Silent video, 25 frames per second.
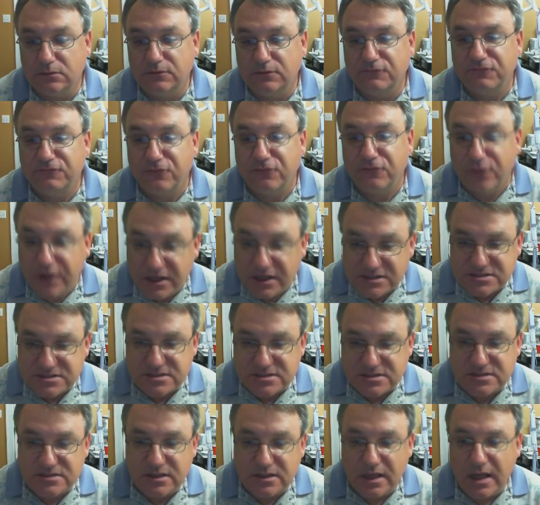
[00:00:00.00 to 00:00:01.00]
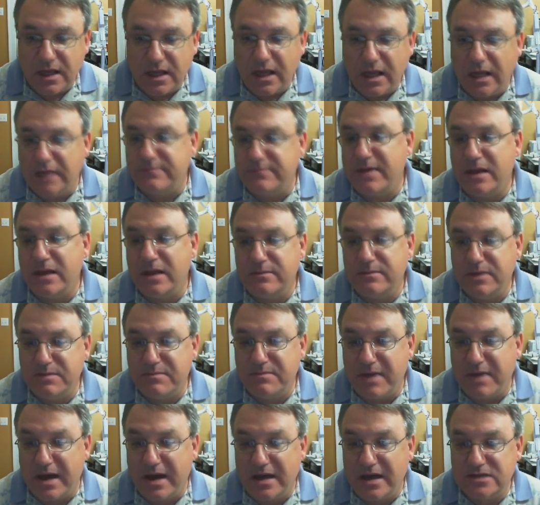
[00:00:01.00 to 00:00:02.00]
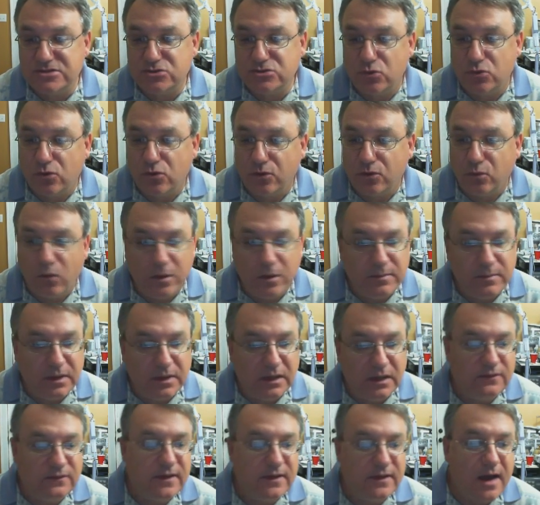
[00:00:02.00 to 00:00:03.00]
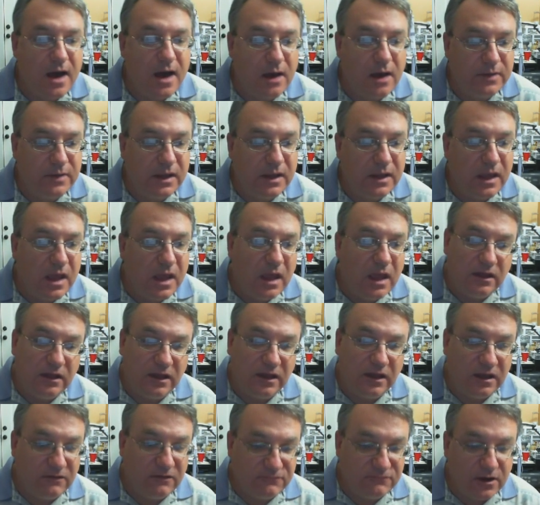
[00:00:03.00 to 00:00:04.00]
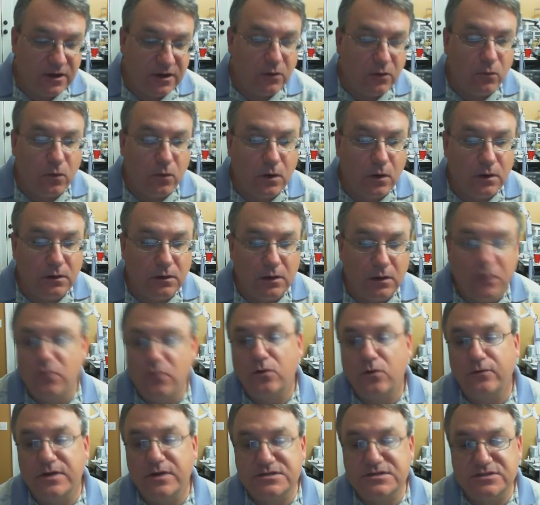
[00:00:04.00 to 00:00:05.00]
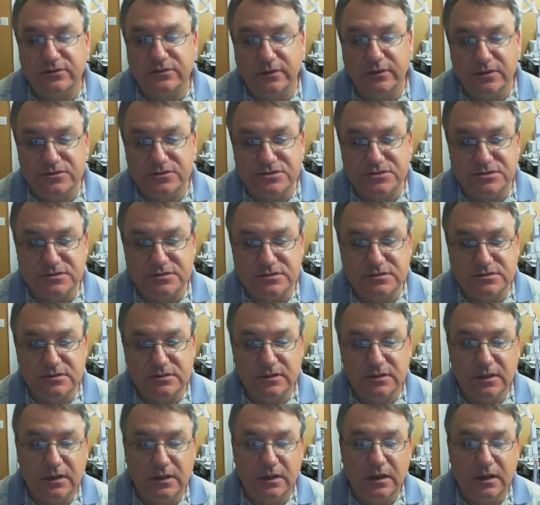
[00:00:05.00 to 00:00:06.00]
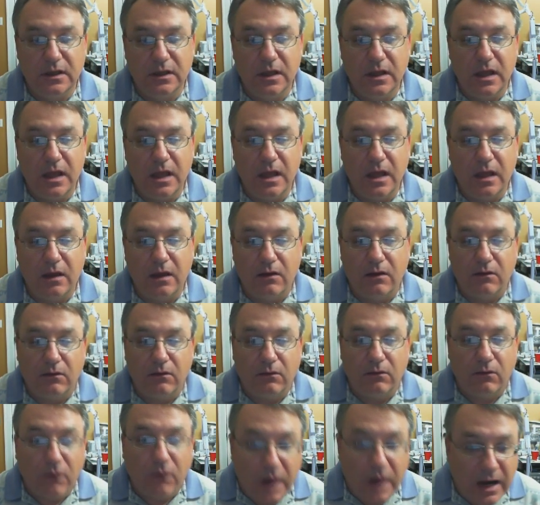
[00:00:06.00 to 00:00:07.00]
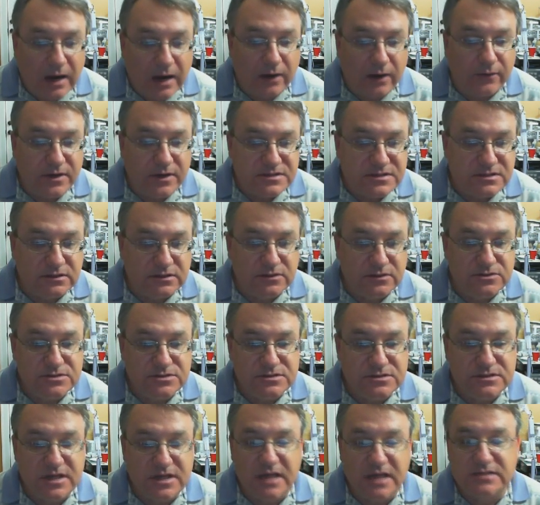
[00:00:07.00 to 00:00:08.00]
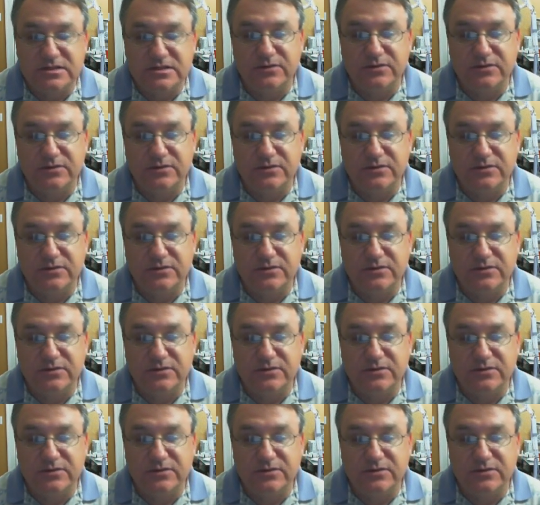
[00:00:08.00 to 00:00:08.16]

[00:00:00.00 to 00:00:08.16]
For instance, he may be biased toward women in the hobby and give their work lower resolutions or higher resolutions as a